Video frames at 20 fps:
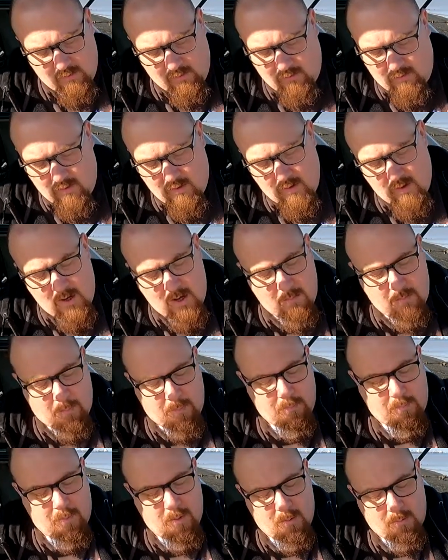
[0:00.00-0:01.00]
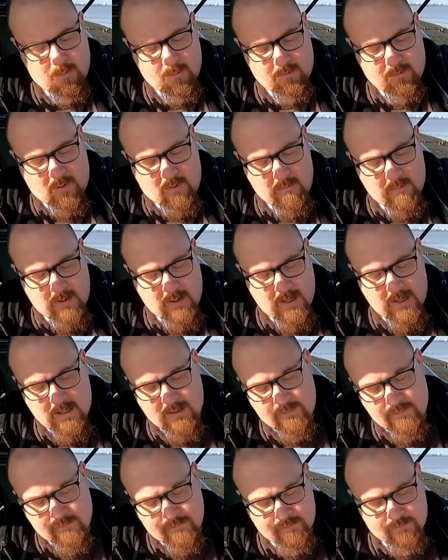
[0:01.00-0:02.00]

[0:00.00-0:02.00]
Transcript: Turnip, Purple Top Milan.